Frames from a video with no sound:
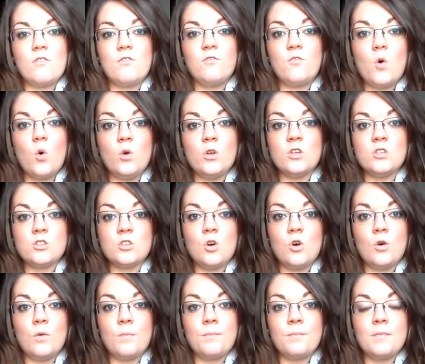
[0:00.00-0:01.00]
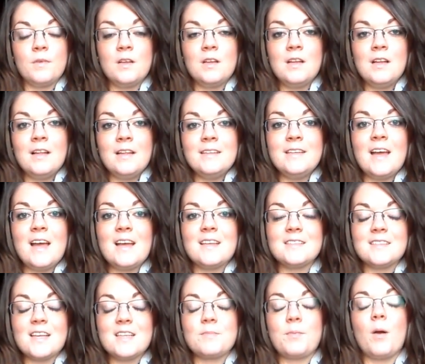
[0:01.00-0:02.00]
4 years ago. Yes,
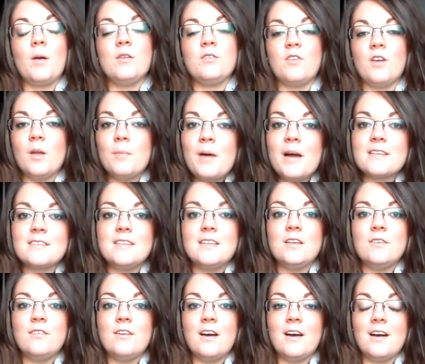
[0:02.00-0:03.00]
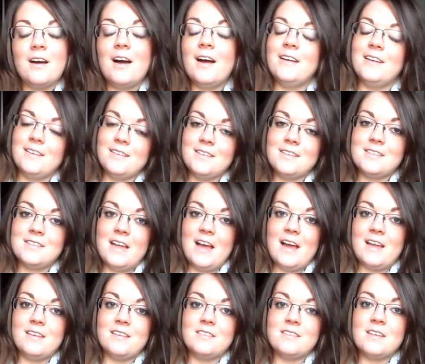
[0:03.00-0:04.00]
it's probably full of bacteria, I
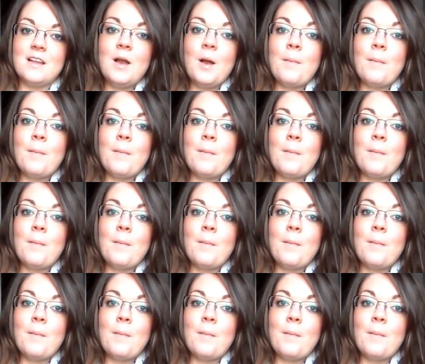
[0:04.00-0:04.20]
understand,